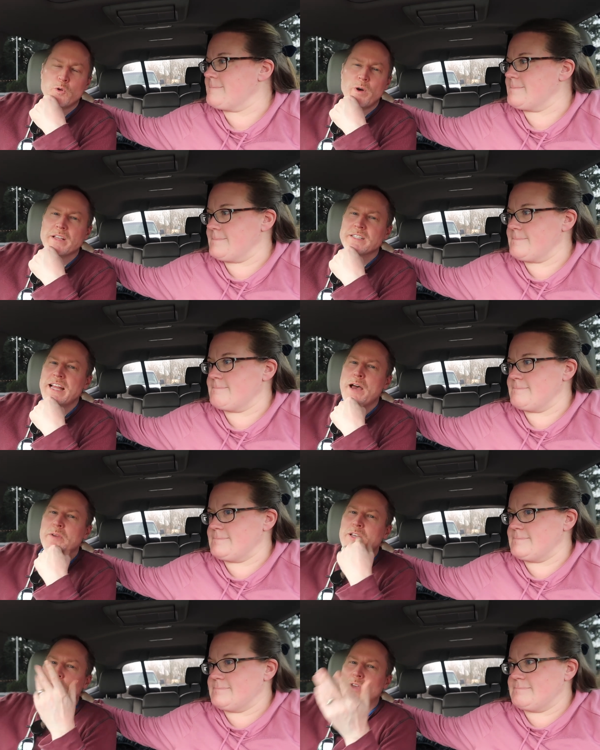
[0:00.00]
Speaker 1: Hawaii is not
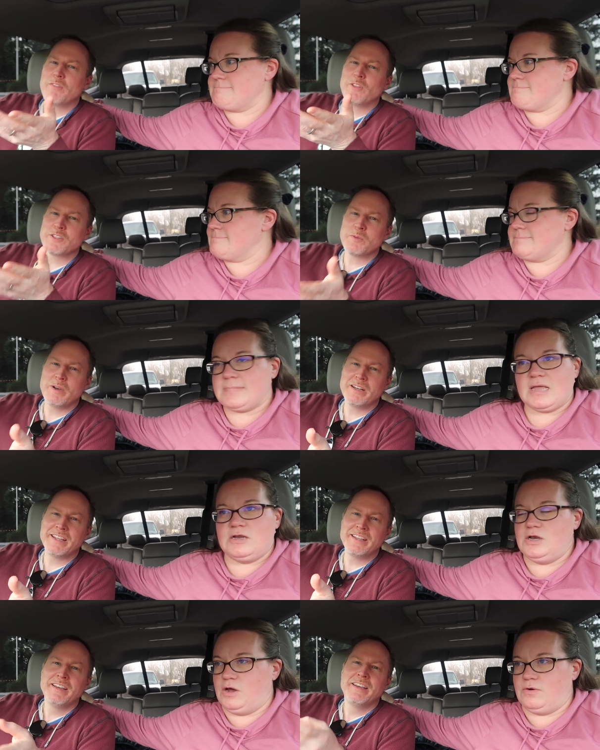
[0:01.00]
because we have lots of
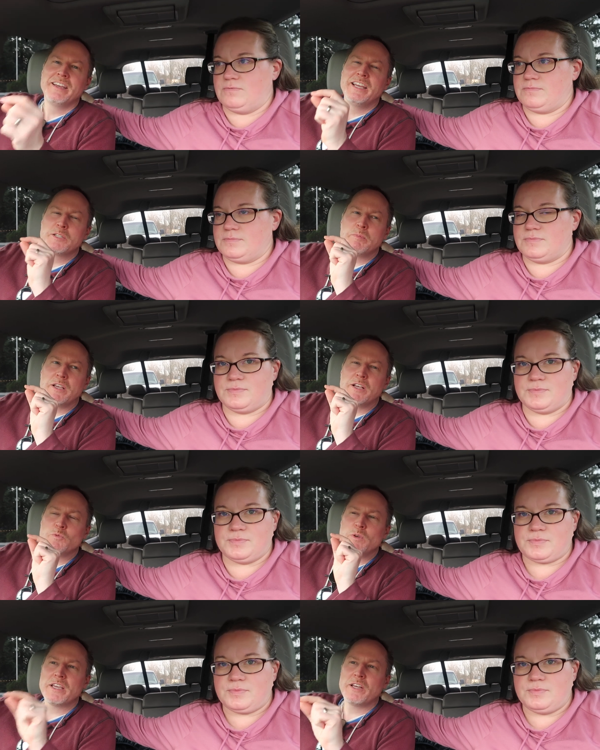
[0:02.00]
money. No. It's
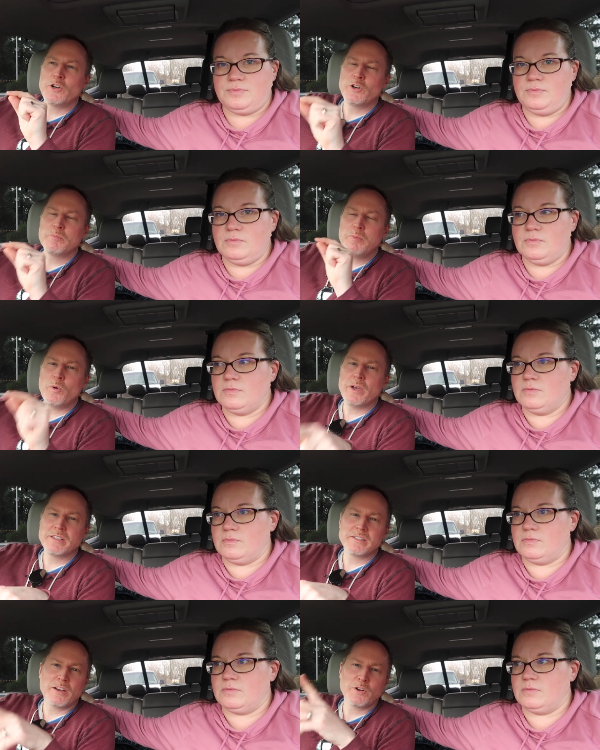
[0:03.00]
because we can earn
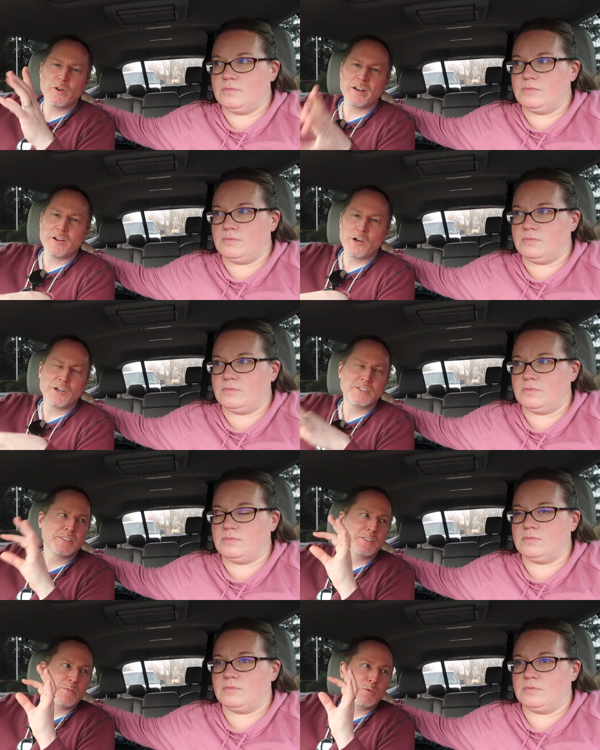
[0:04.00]
points on credit cards
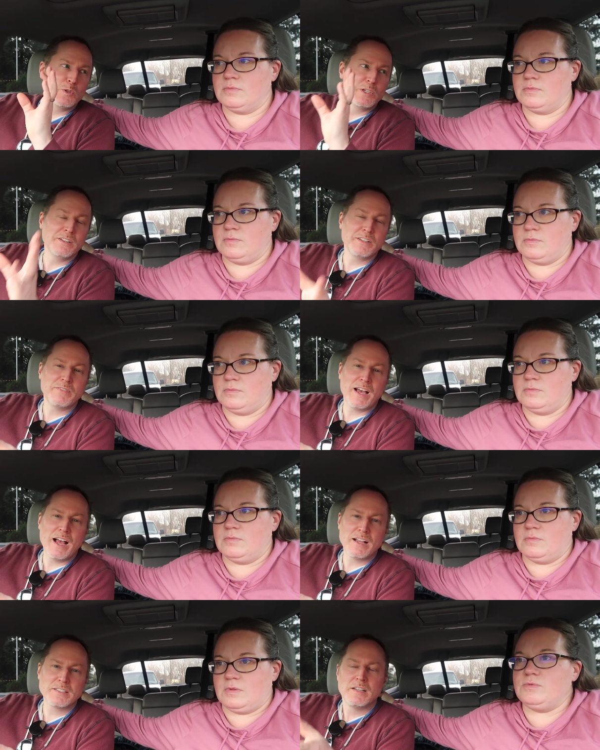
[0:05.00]
and stuff really
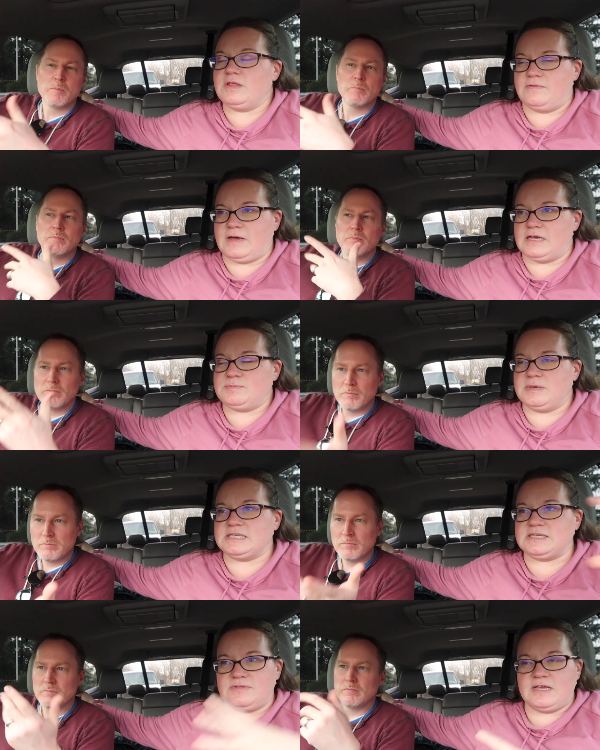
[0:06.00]
fast.
Speaker 2: Really fast.
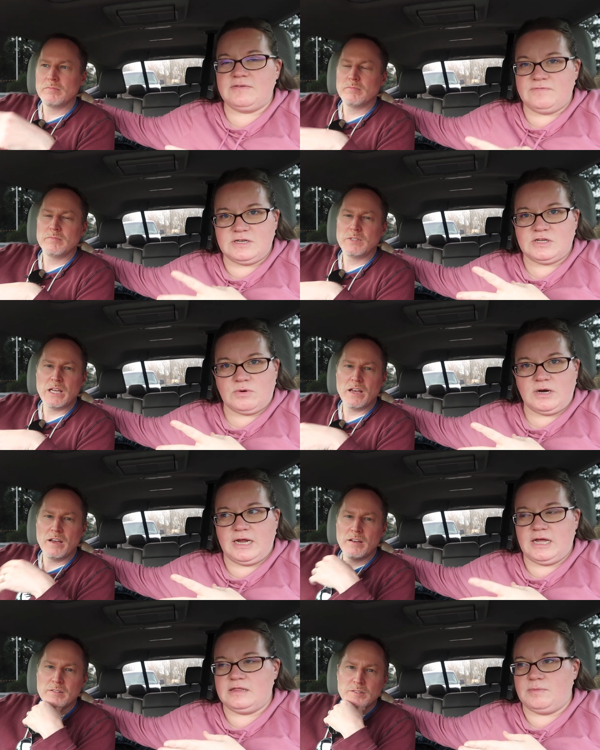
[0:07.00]
Because of the
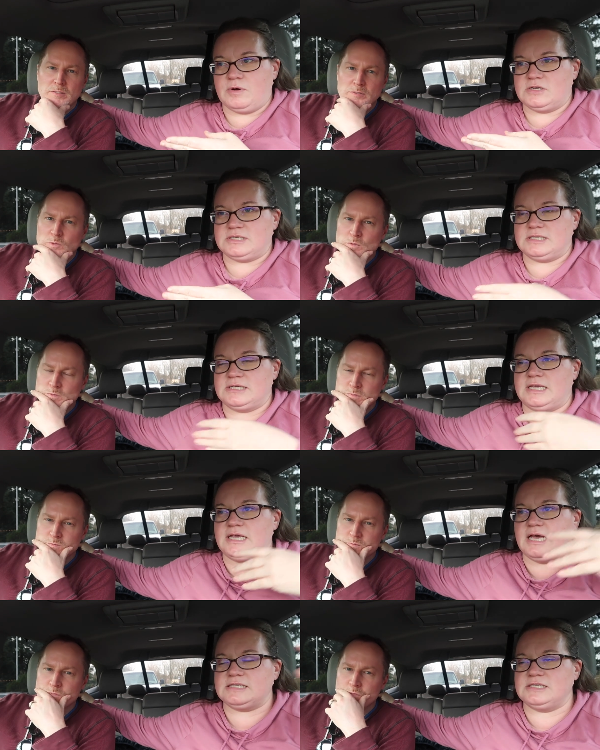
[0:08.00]
inventory yeah. and the purchases
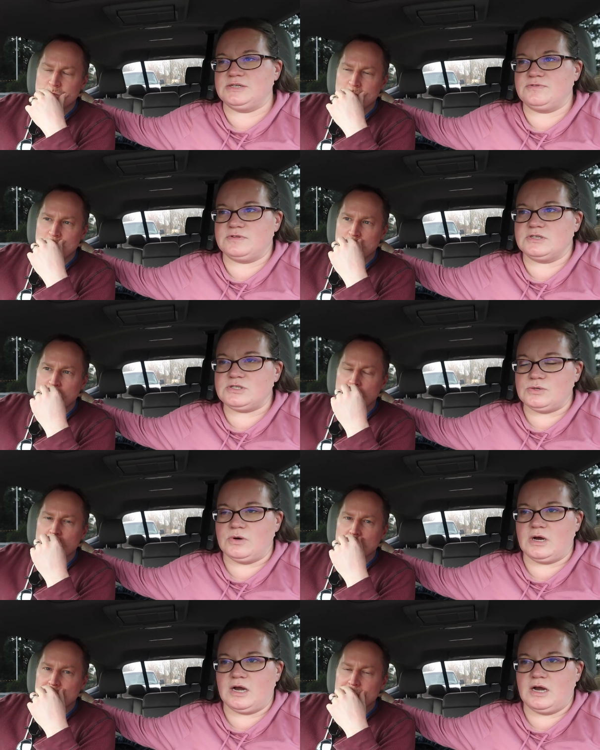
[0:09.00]
he has to do for the
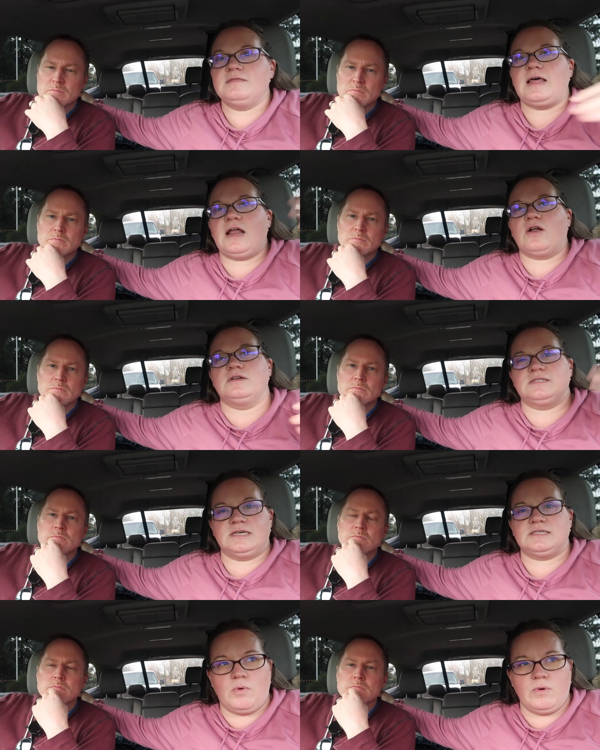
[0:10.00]
store, that earns
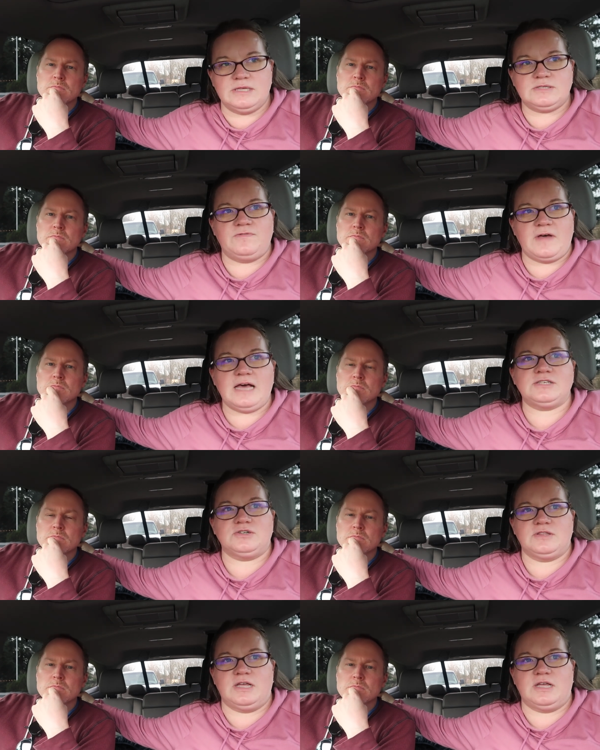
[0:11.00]
us points faster